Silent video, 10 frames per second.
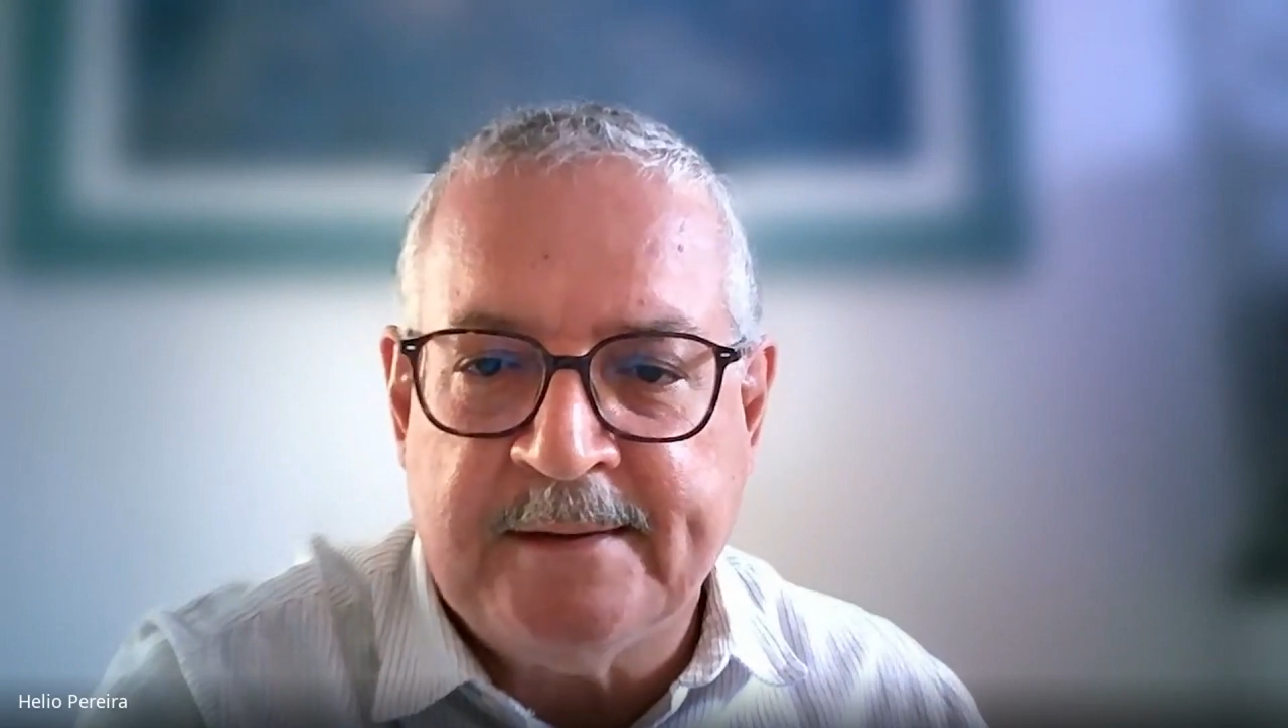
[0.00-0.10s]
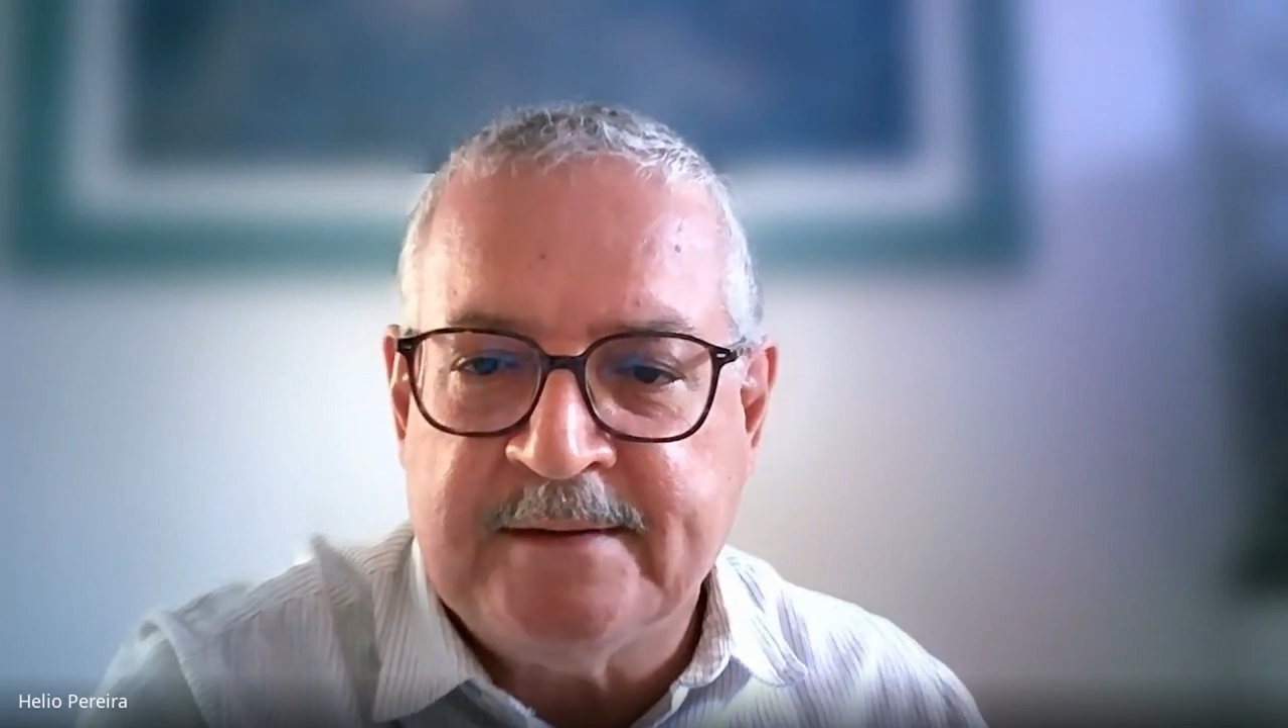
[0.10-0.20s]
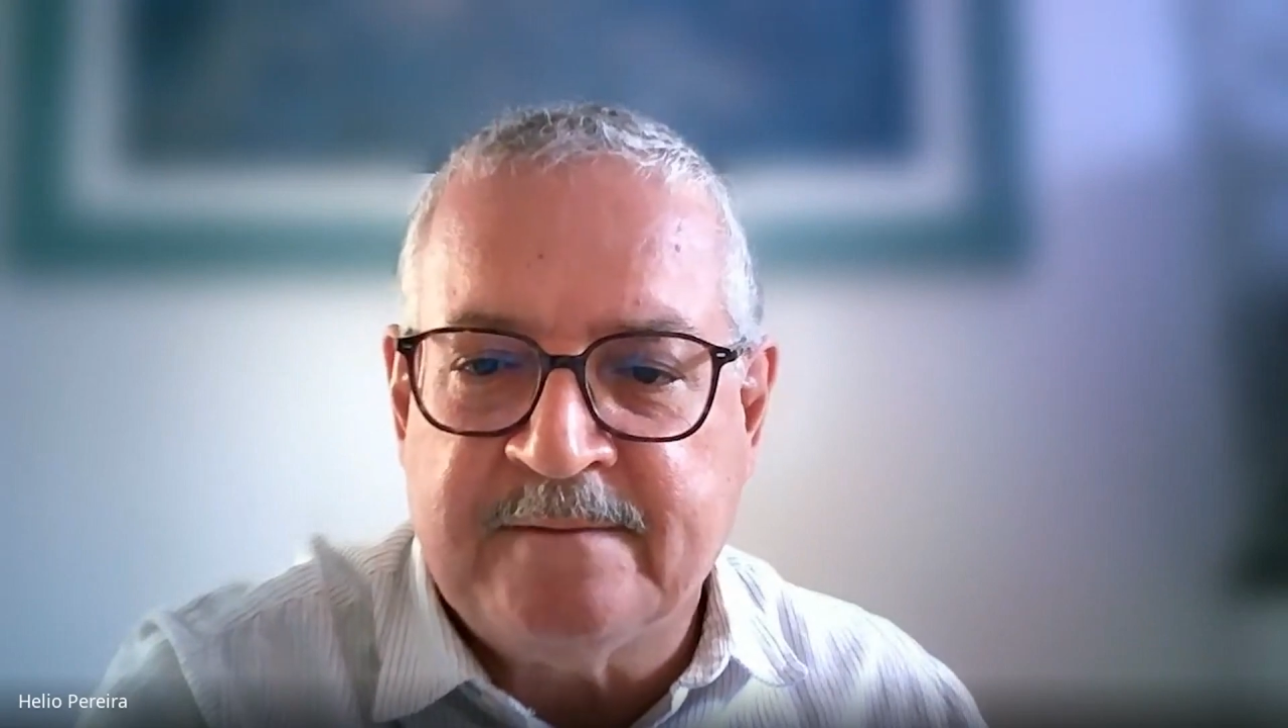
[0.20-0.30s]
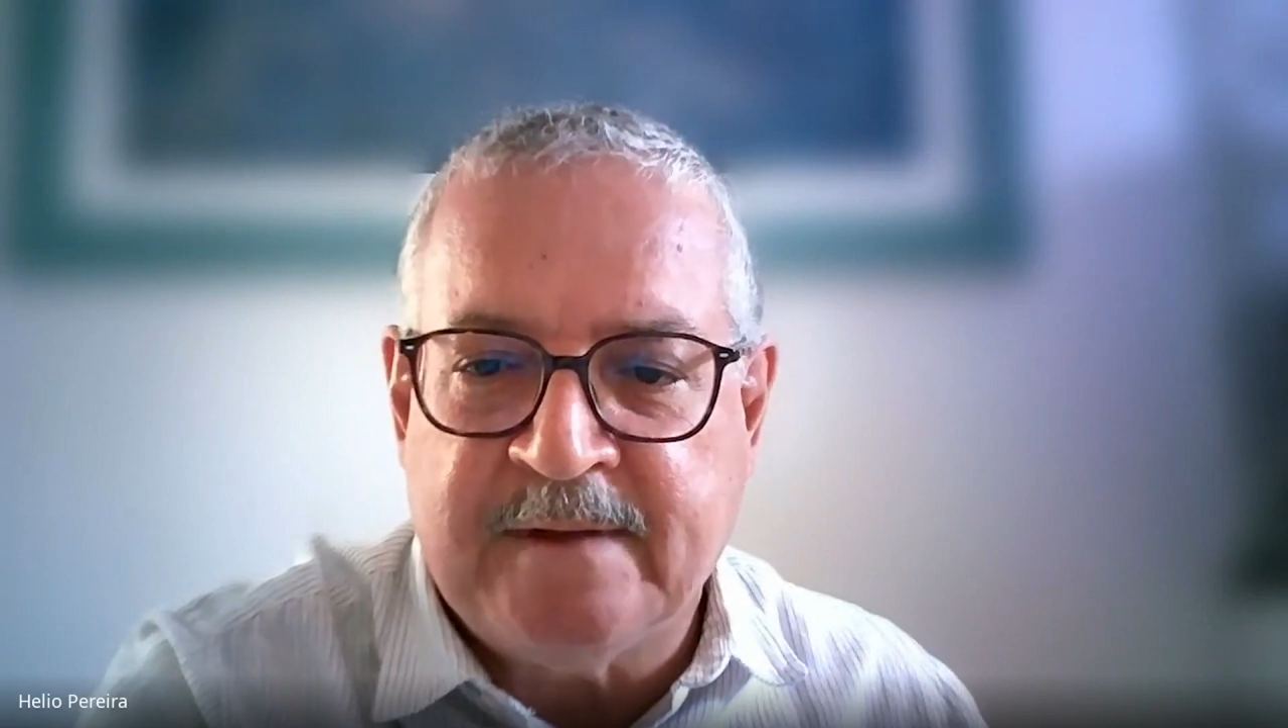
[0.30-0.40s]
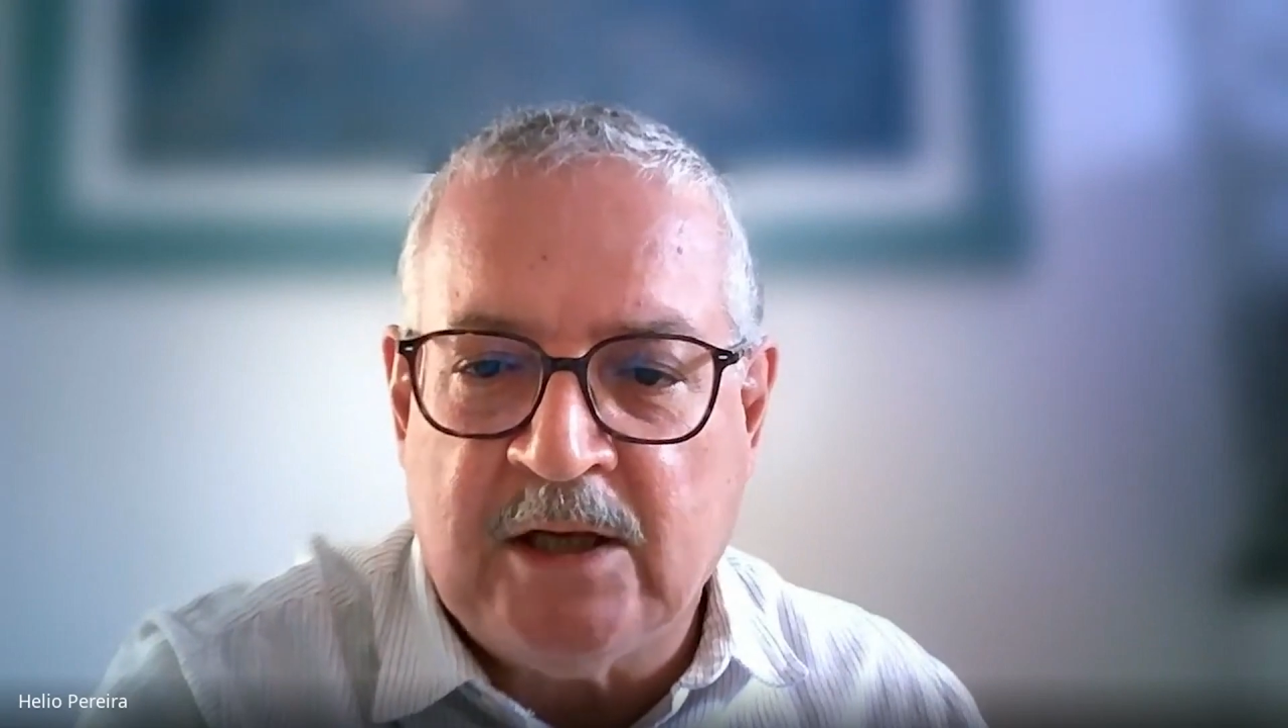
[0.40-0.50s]

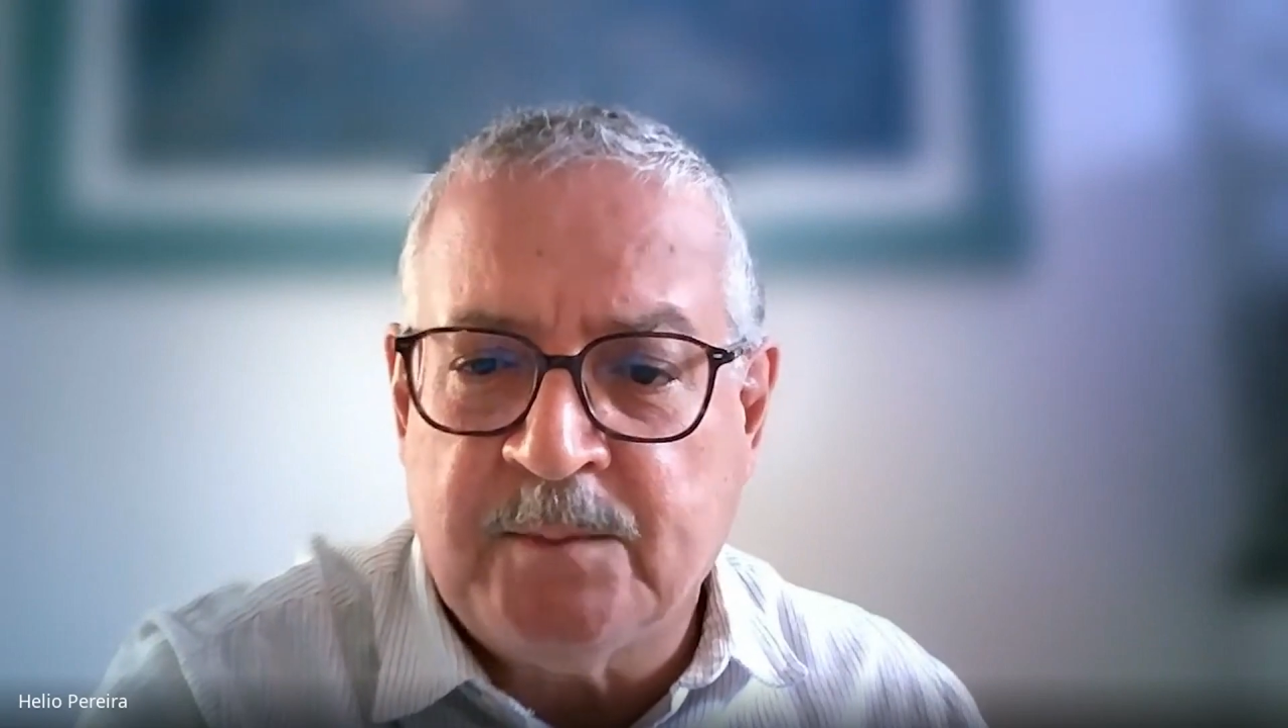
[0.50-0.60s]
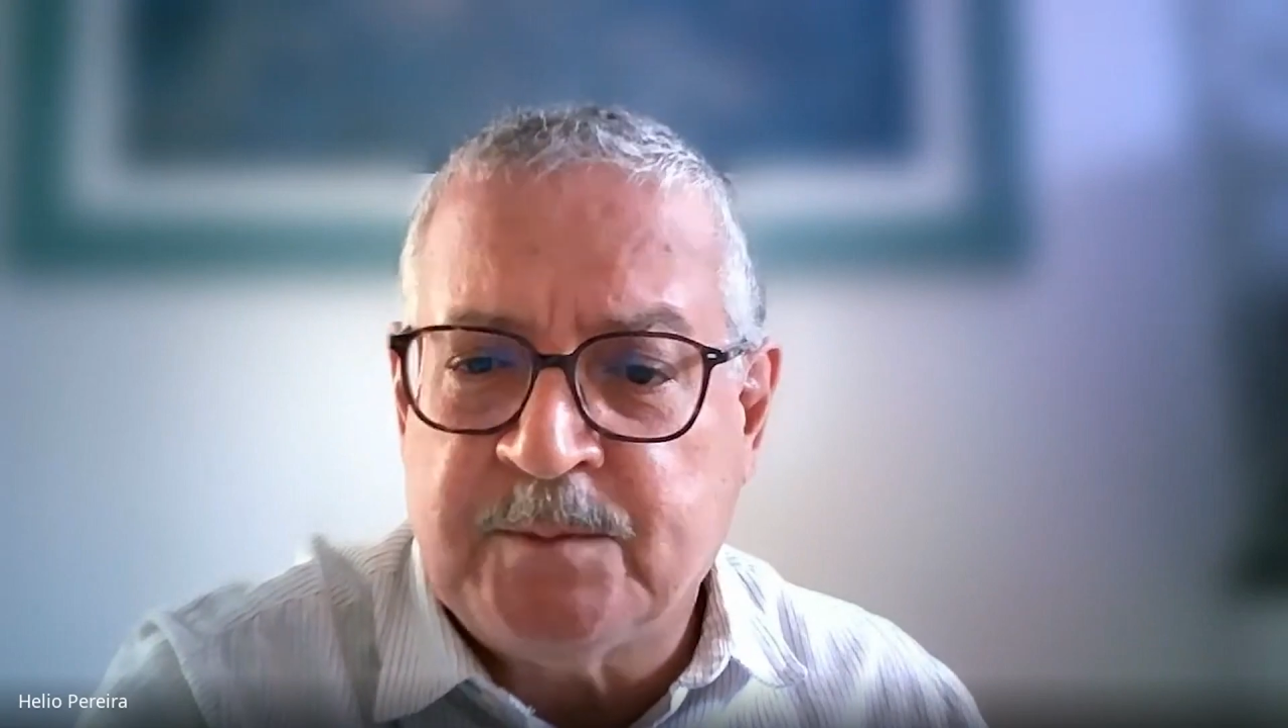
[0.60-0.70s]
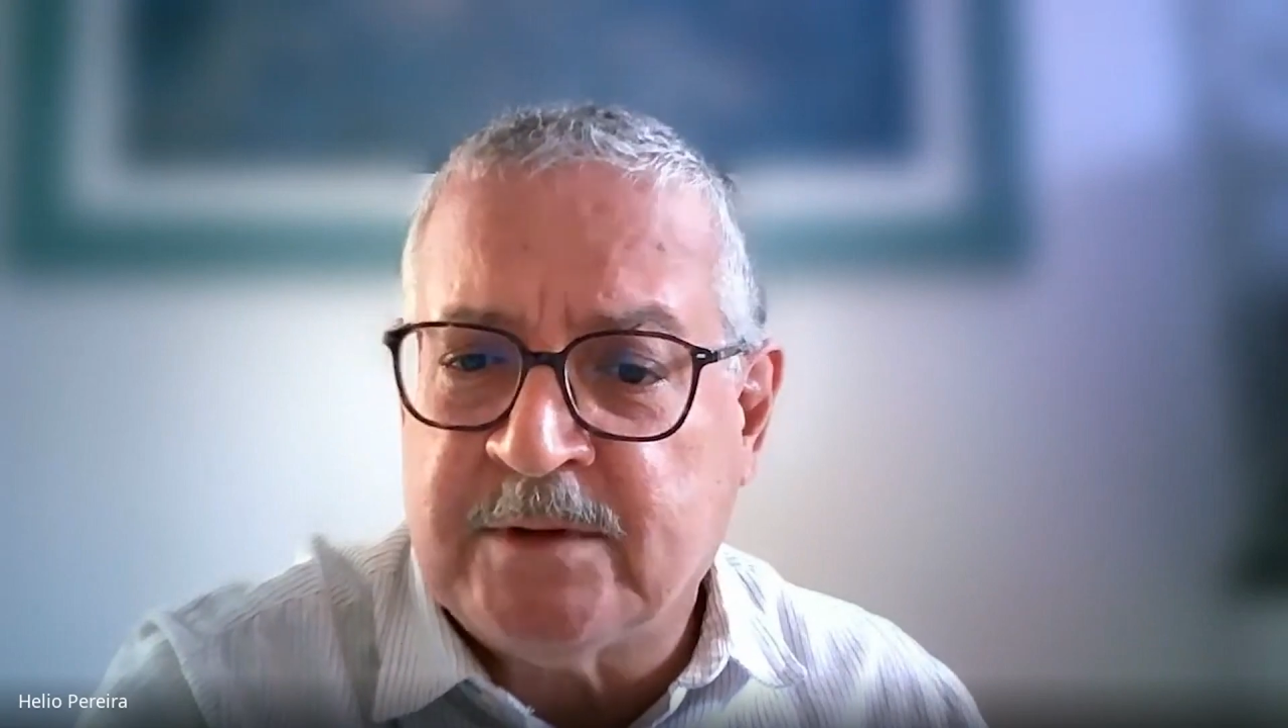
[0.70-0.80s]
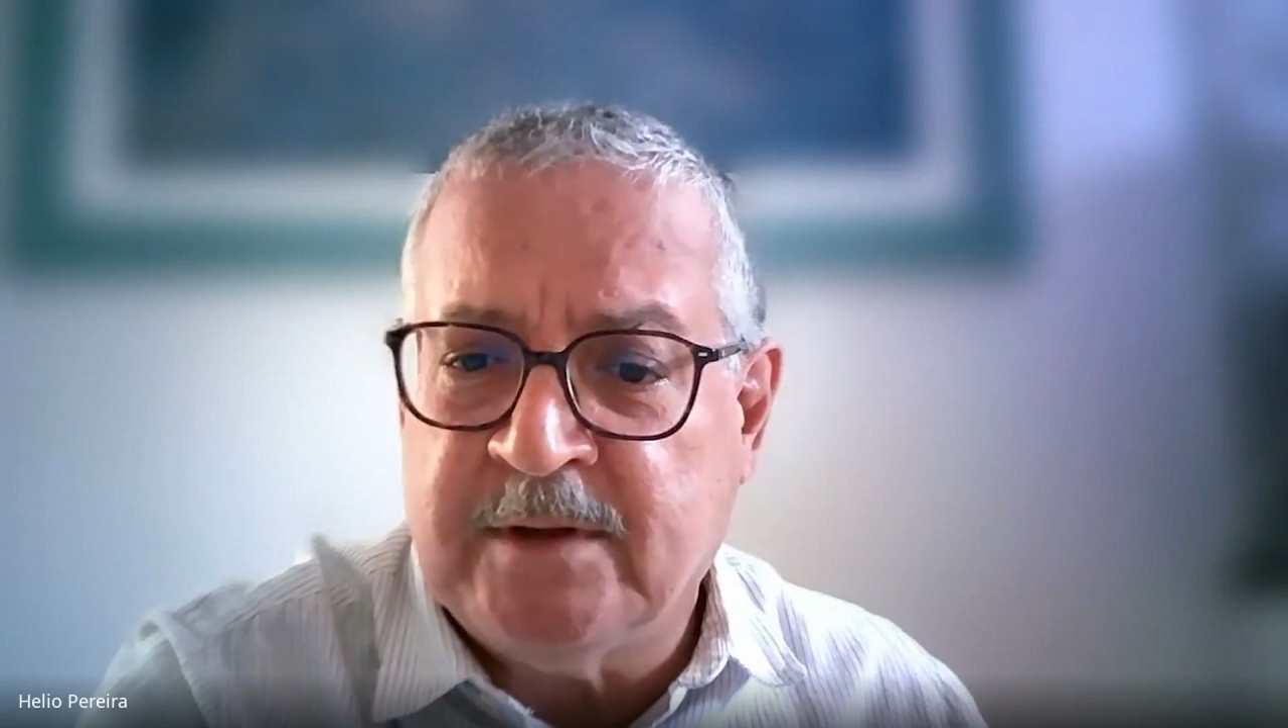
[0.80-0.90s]
developed,